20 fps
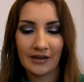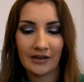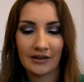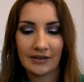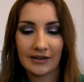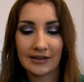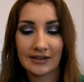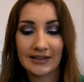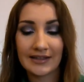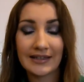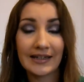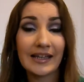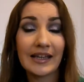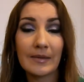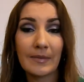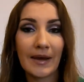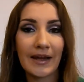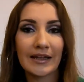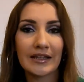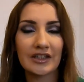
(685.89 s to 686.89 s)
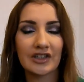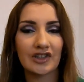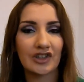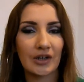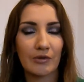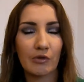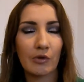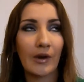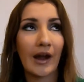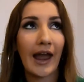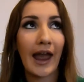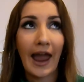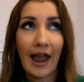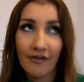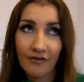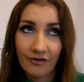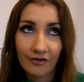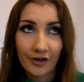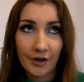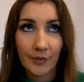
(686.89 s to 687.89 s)
The Sleek palettes in general
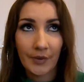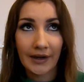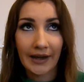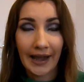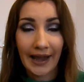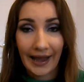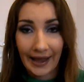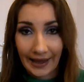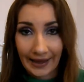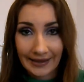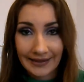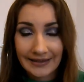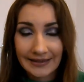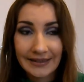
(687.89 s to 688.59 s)
everyone had.